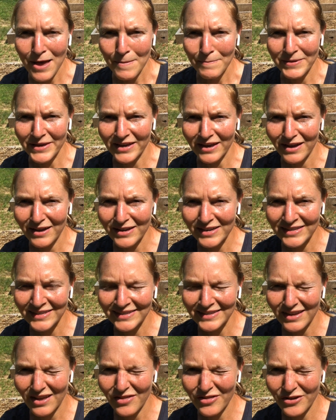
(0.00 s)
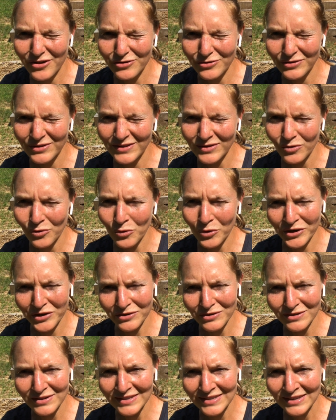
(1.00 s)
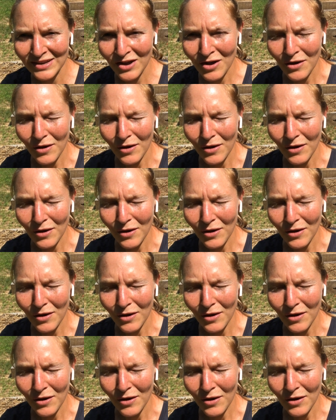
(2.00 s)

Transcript: because those oils